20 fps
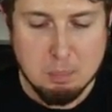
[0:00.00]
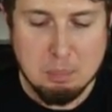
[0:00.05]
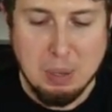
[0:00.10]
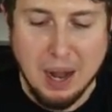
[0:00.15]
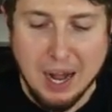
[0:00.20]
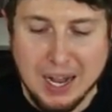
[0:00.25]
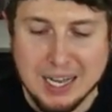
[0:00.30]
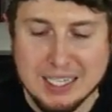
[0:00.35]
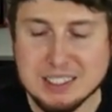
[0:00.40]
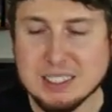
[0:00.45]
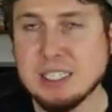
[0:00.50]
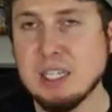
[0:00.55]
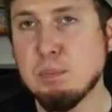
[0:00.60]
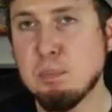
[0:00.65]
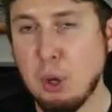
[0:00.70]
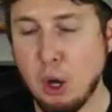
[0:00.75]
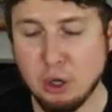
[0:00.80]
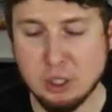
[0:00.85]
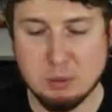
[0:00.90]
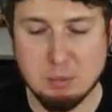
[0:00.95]
positive
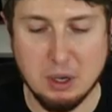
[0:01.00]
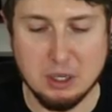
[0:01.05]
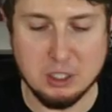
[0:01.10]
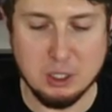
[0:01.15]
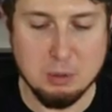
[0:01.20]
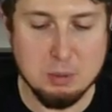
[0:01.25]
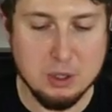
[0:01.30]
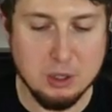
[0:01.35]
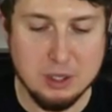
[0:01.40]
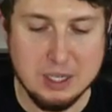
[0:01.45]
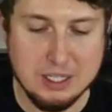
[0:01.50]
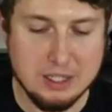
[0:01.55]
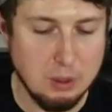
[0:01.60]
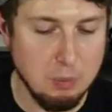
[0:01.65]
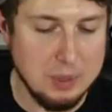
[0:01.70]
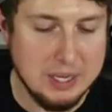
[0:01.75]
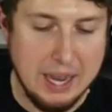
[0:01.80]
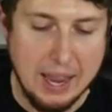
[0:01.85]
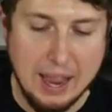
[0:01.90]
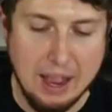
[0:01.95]
Pokemon community
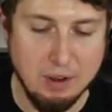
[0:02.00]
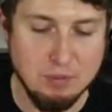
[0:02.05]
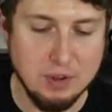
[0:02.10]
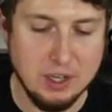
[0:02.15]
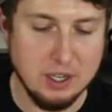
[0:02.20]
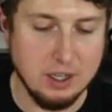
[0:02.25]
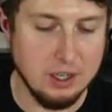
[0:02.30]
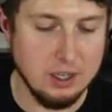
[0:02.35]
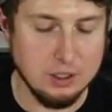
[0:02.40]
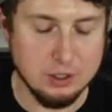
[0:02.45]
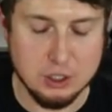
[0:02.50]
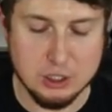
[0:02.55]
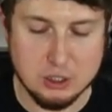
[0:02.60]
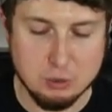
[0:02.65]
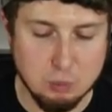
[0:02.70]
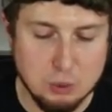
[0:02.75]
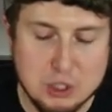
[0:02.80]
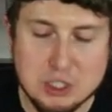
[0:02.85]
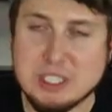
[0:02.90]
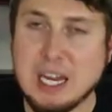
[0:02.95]
that we have here, and
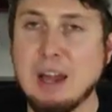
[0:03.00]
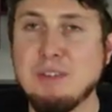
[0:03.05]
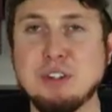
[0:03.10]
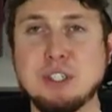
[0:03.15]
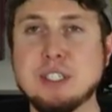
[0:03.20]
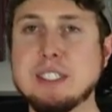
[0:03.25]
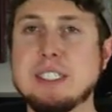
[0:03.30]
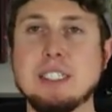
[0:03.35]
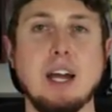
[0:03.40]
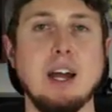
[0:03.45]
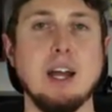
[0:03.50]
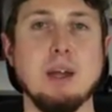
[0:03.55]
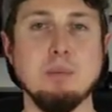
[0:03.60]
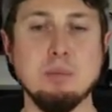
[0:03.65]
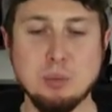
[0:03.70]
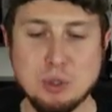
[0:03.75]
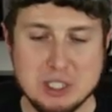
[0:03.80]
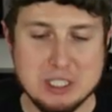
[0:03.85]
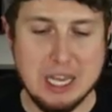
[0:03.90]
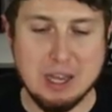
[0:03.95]
we just have a good time.
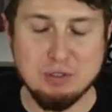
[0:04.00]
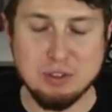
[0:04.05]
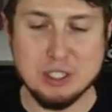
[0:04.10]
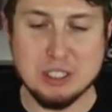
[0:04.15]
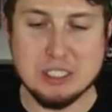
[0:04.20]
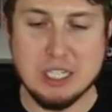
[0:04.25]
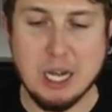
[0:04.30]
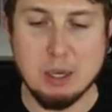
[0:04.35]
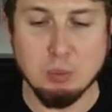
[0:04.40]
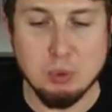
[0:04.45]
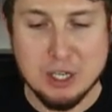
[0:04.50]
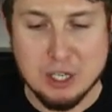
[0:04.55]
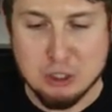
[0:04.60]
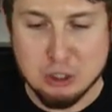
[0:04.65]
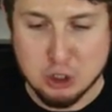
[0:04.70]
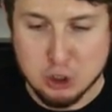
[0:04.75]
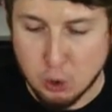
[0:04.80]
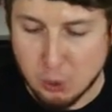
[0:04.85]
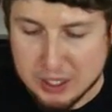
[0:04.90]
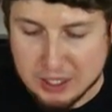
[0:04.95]
We
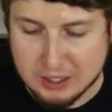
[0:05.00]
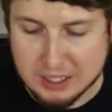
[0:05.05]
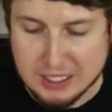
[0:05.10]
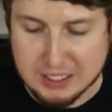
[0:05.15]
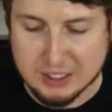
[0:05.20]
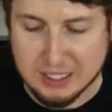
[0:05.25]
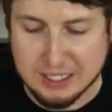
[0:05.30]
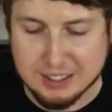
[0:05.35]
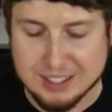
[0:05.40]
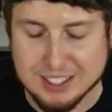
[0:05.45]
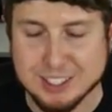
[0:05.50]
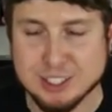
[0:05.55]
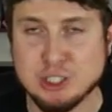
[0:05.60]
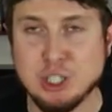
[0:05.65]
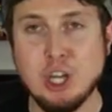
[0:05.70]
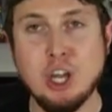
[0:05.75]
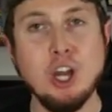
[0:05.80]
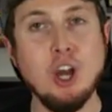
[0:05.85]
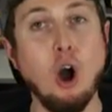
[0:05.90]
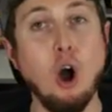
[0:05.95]
enjoy things like this,
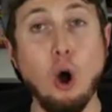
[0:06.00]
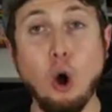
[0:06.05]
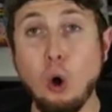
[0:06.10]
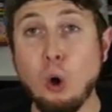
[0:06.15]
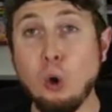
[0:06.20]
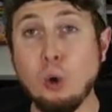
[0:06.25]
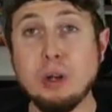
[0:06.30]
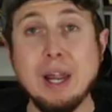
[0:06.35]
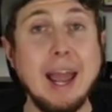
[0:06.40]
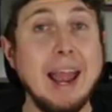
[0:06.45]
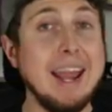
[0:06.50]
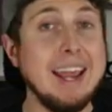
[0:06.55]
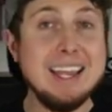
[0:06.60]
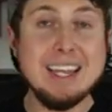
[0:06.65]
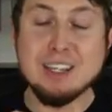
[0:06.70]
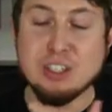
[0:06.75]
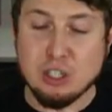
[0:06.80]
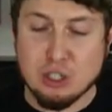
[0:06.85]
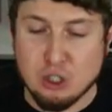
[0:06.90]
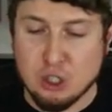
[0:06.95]
old
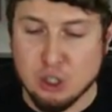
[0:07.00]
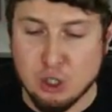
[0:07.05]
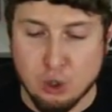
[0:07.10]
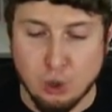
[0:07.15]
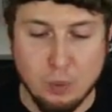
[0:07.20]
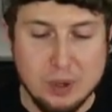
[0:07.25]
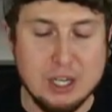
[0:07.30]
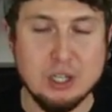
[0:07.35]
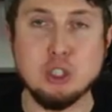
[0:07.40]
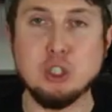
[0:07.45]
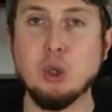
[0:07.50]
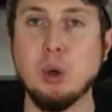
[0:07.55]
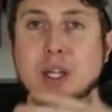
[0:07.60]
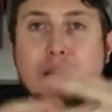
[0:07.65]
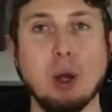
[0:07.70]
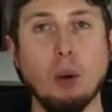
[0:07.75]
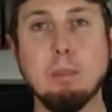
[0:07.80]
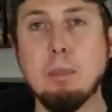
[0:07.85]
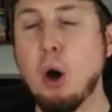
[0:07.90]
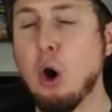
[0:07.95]
and new. We enjoy
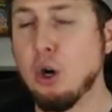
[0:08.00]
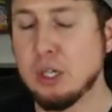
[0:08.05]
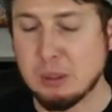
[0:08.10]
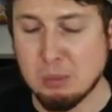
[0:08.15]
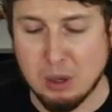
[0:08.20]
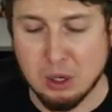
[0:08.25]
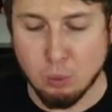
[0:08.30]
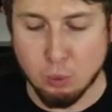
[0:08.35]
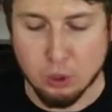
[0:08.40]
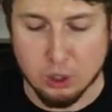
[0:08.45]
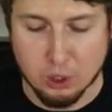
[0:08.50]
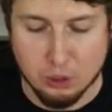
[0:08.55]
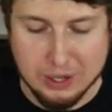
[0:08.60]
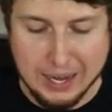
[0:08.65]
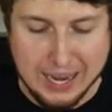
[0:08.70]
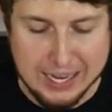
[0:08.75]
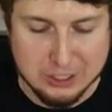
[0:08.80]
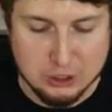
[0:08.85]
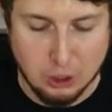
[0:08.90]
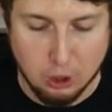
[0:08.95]
the Pokemon world
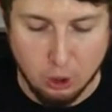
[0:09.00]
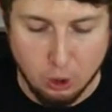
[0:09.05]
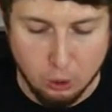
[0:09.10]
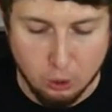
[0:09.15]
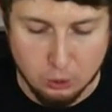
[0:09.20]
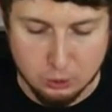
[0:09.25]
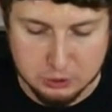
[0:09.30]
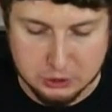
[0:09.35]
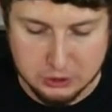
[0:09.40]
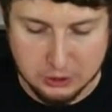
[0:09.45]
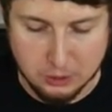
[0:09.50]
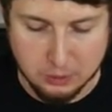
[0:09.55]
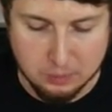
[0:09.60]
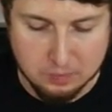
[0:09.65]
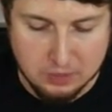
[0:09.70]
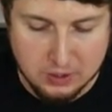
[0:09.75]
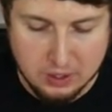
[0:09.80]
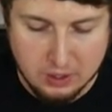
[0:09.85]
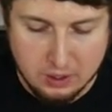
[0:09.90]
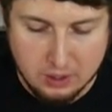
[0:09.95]
as a whole. So